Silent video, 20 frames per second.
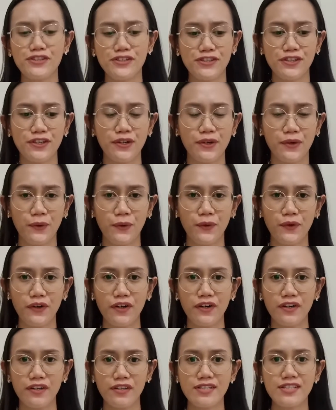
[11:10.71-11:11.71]
to
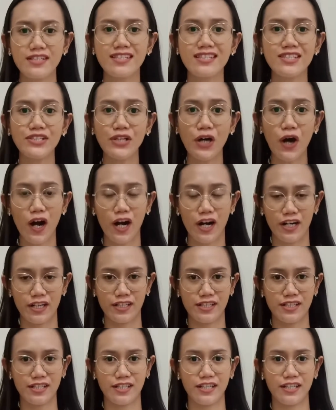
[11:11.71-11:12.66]
start